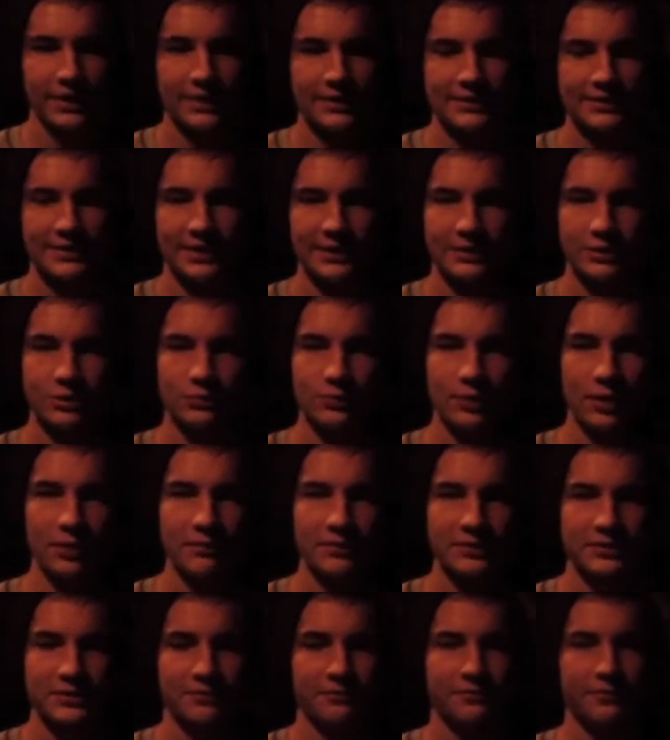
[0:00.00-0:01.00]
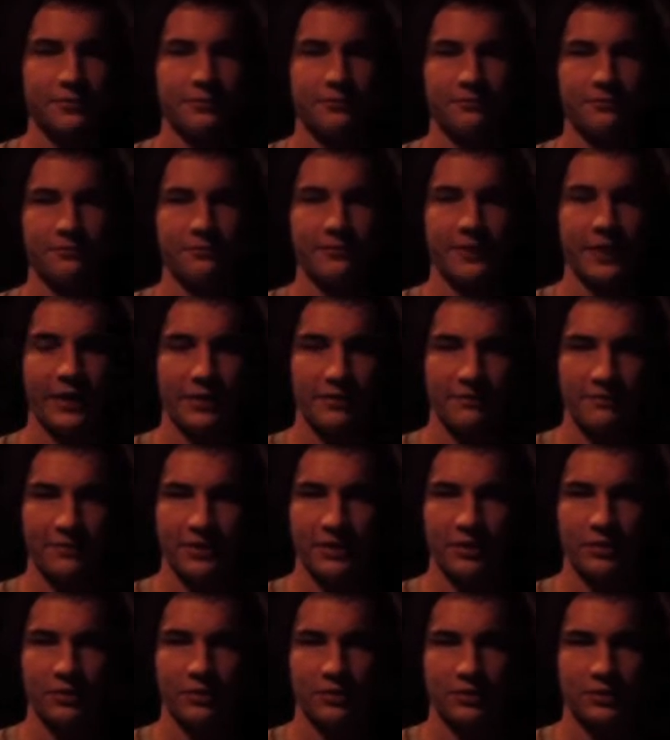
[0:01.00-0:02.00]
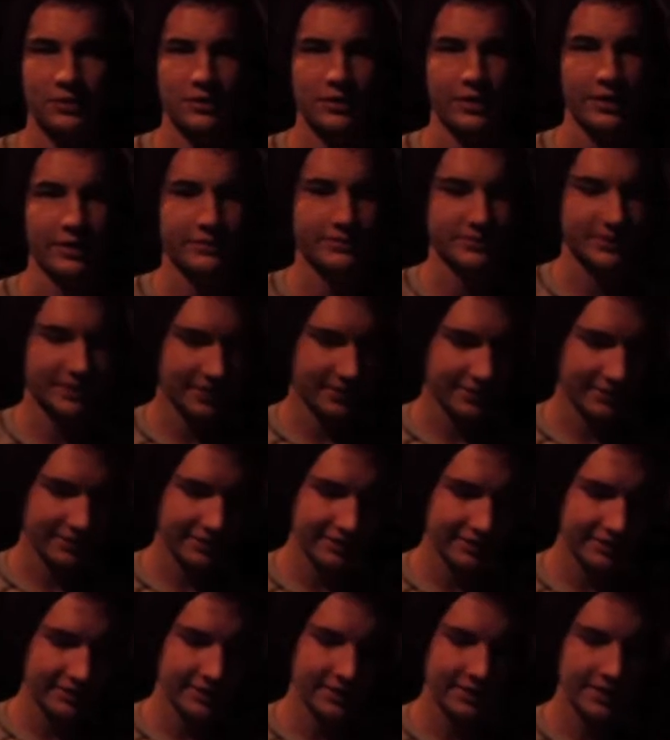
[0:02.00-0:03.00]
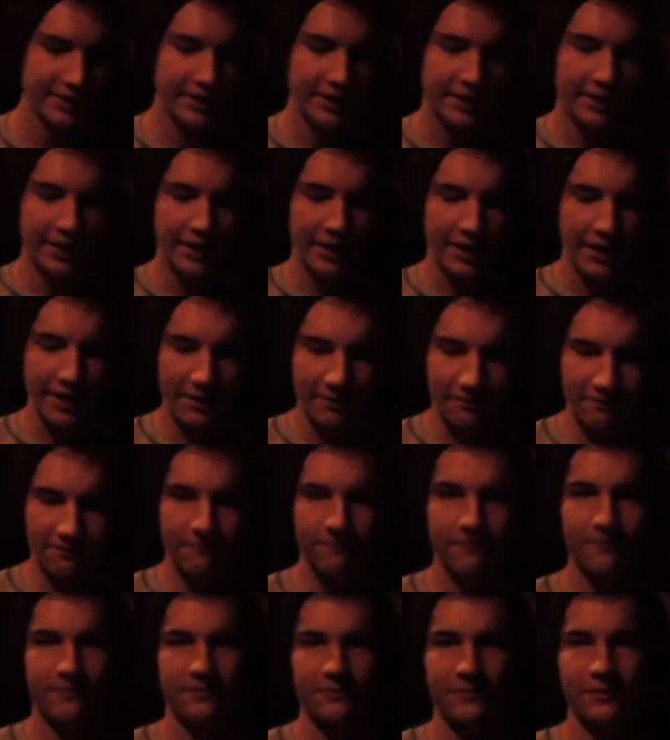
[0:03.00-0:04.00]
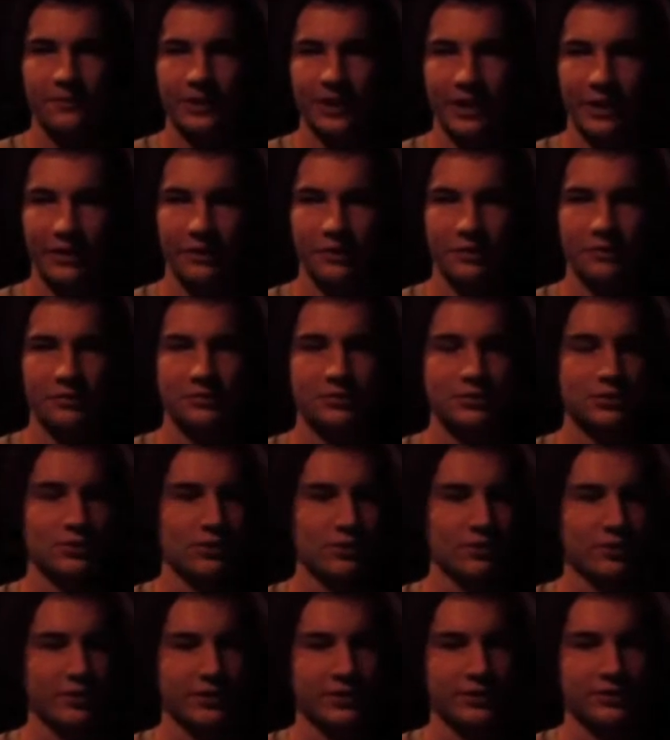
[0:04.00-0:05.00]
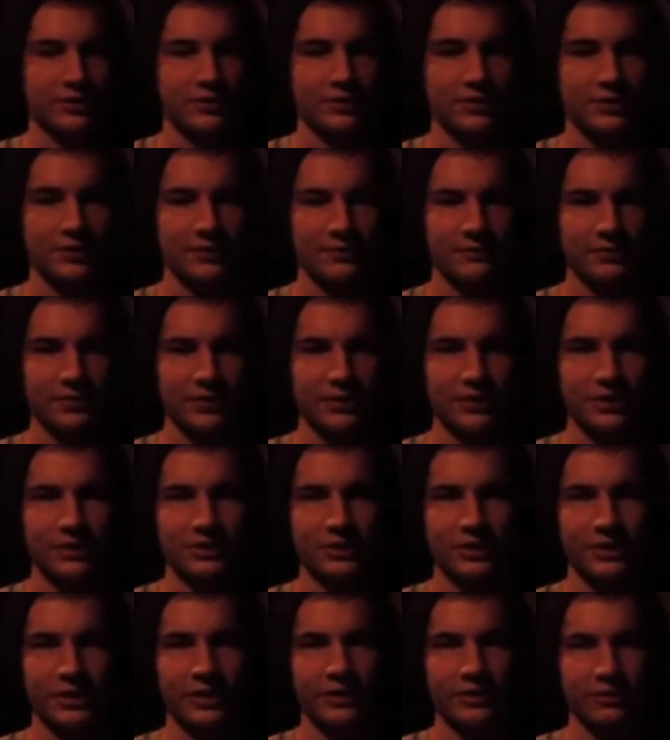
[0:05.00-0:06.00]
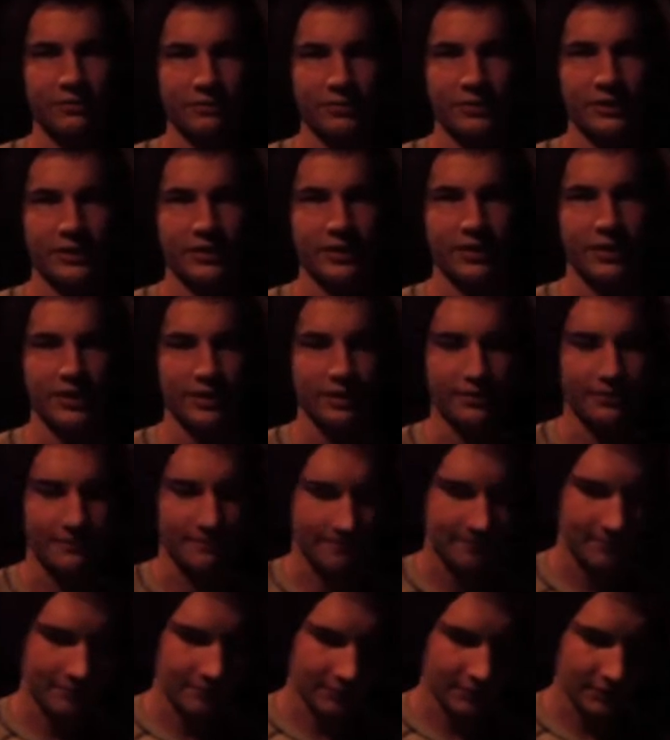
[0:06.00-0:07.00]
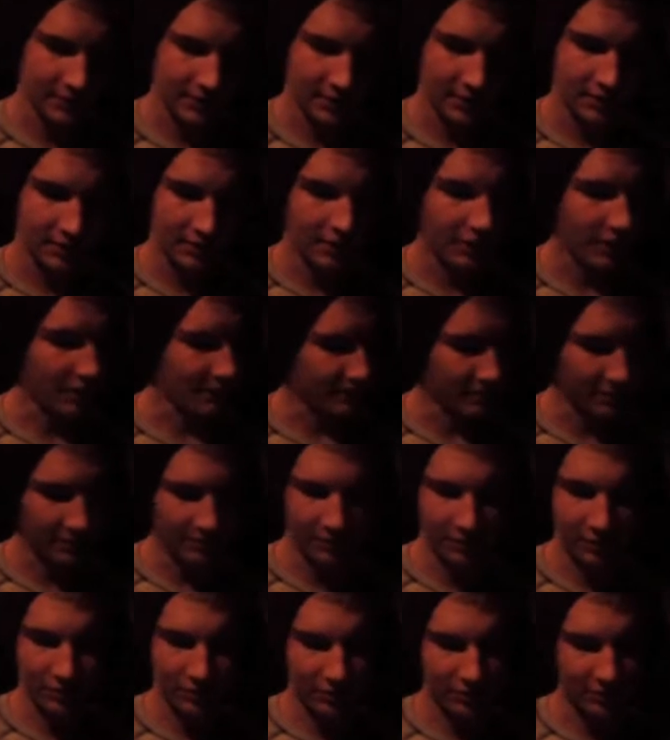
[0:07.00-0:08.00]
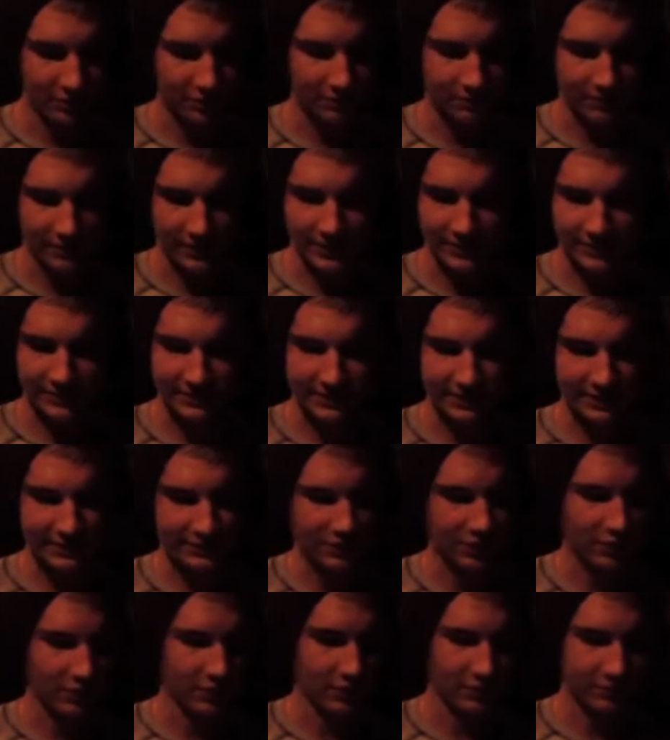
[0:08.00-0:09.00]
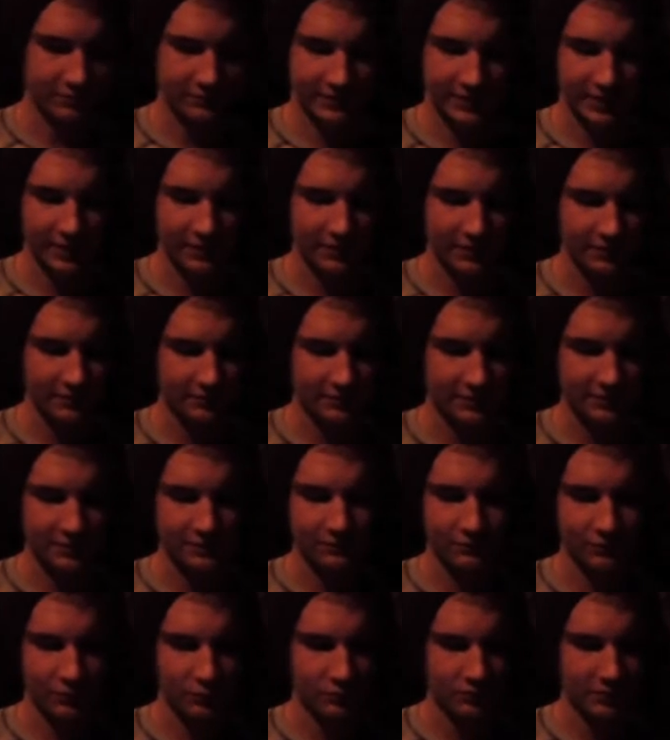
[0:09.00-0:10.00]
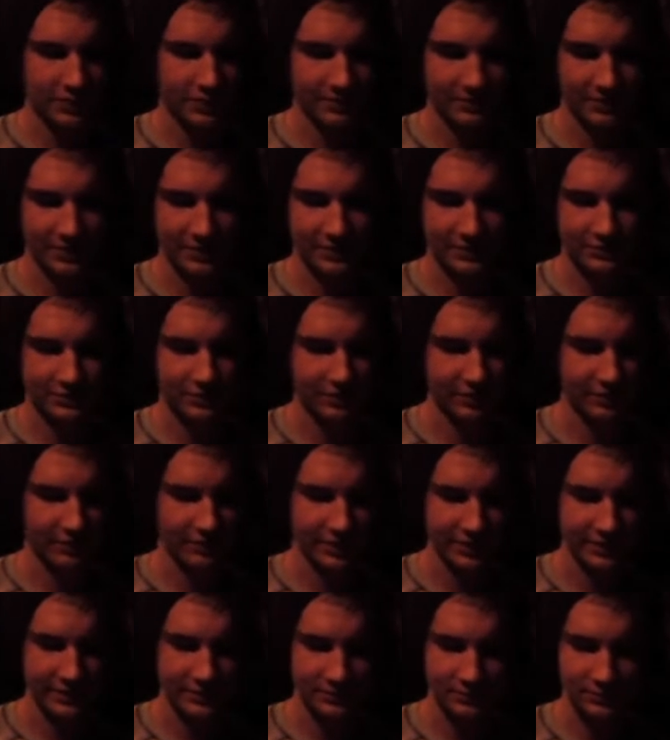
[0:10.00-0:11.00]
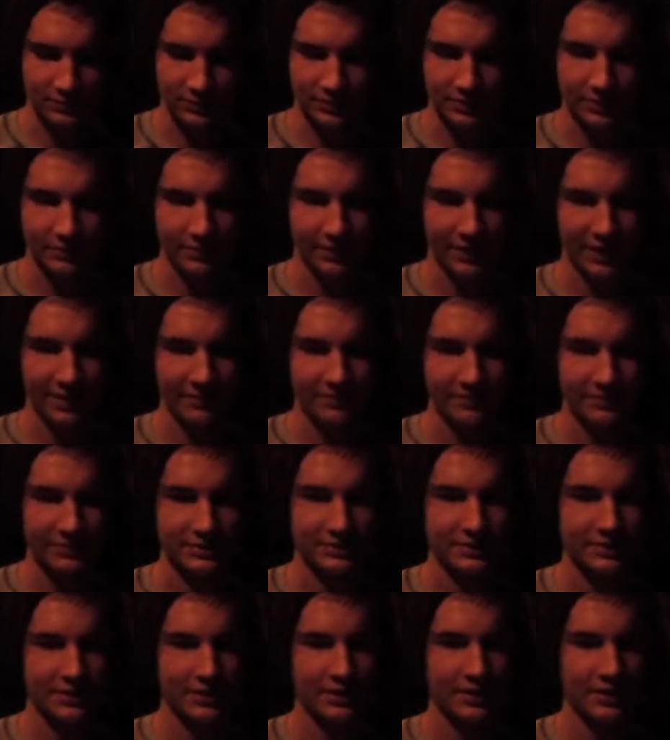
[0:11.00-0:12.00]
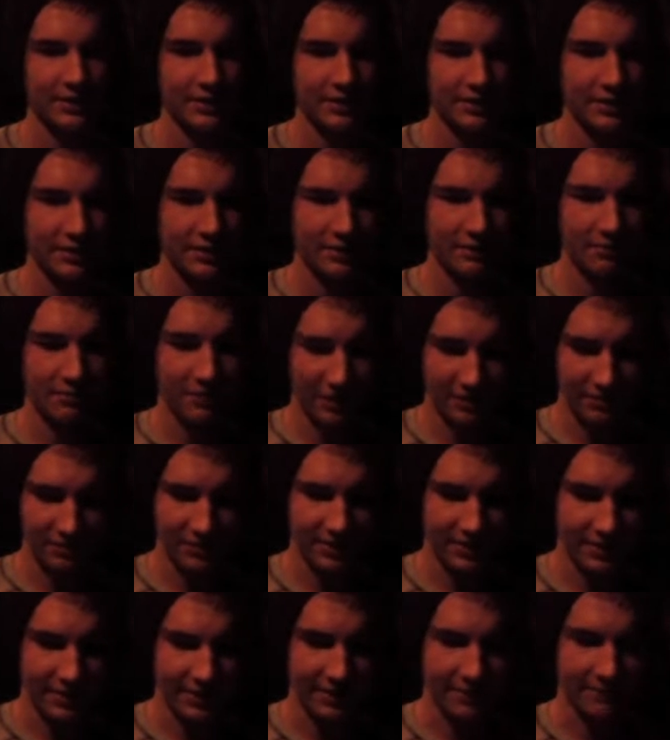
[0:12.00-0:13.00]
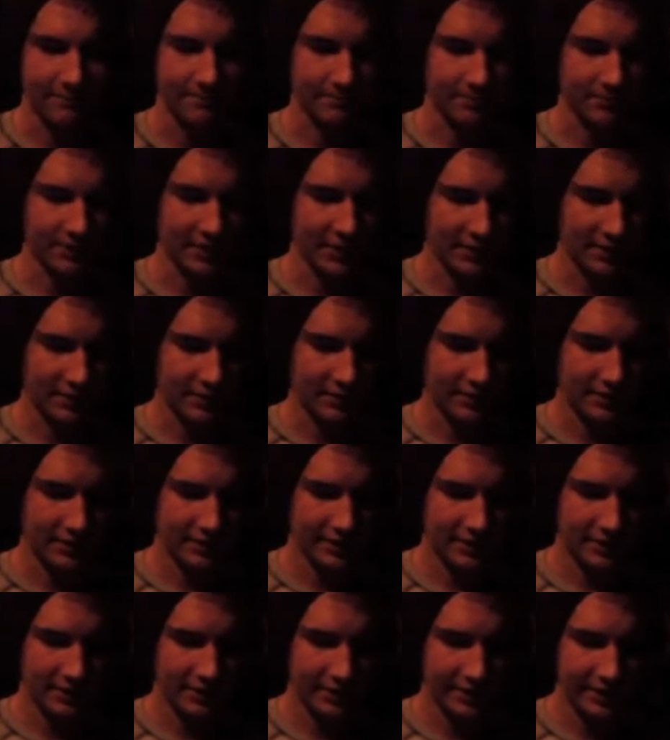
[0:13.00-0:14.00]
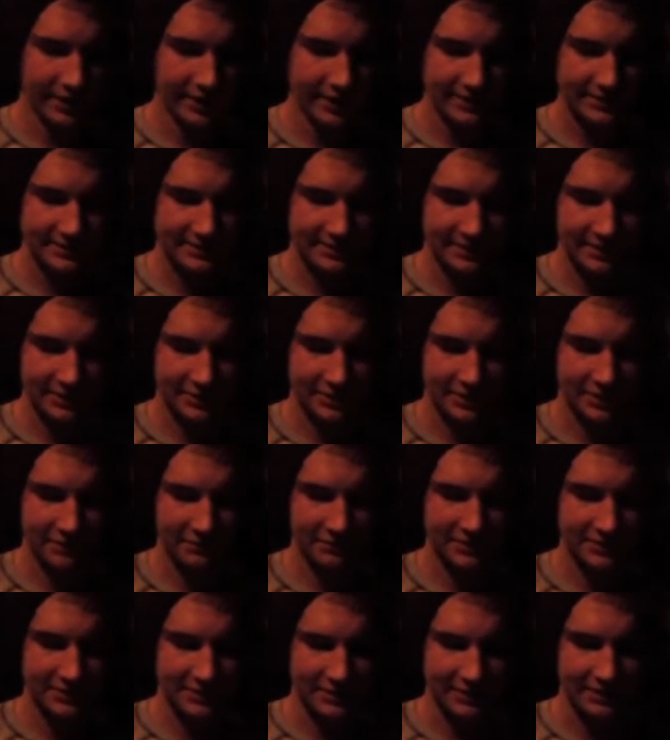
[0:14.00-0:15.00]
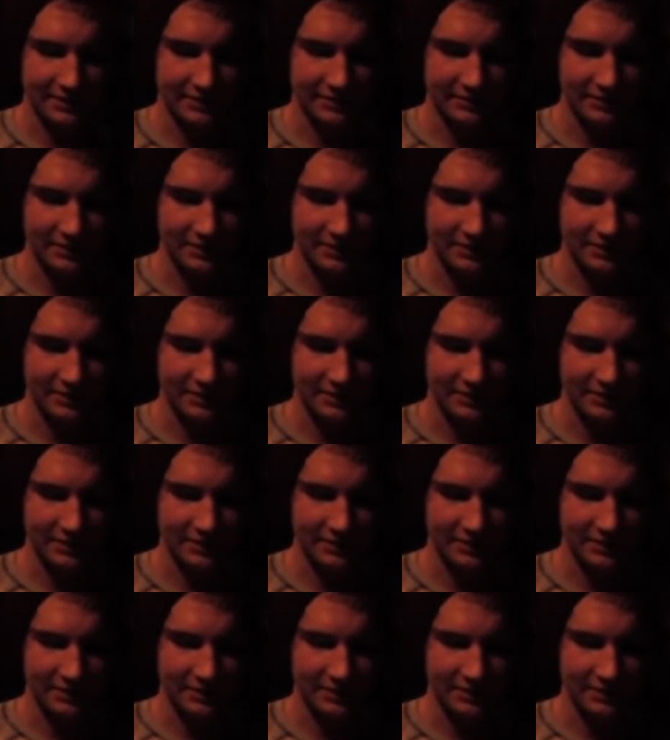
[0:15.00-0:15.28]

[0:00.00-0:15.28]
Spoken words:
Stage 12 has a few very, very long climbs, and I think if Nairo Quintana can do something this year, it'll be there. I may be wrong, but there's a lot of doubt over his form coming into the race. We'll see what happens. Maybe there. Next, stage 17.